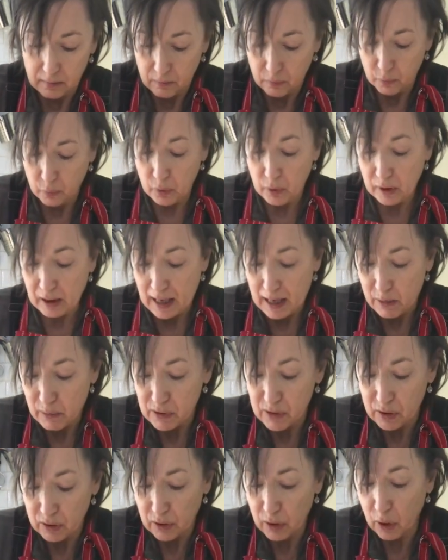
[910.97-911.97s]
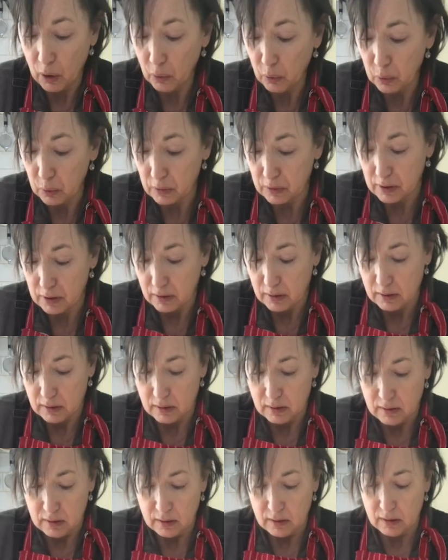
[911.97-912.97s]
work hours on hold.
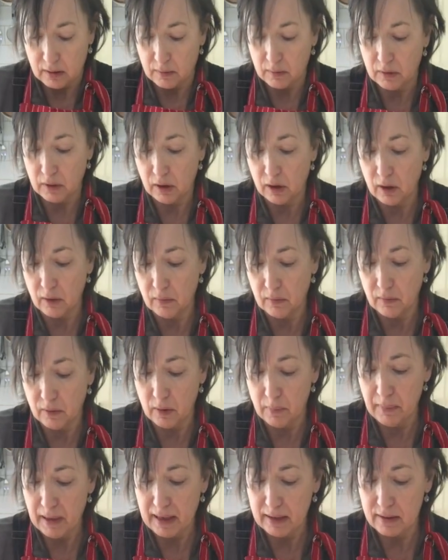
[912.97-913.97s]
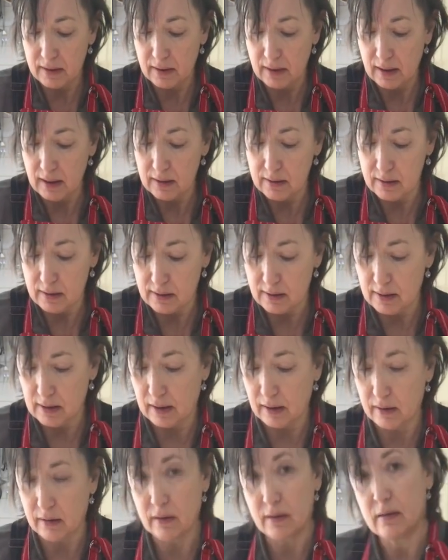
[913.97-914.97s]
I'm going to come back to that in a
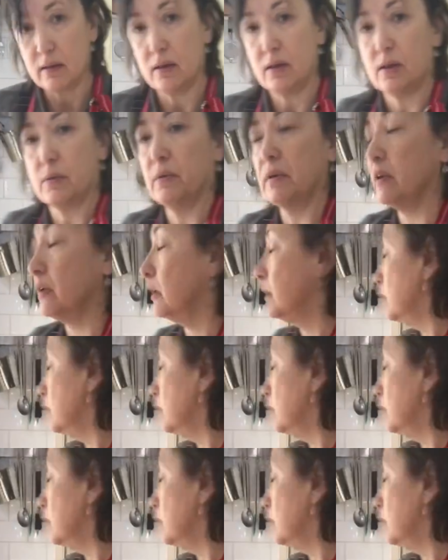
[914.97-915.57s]
second because I just want to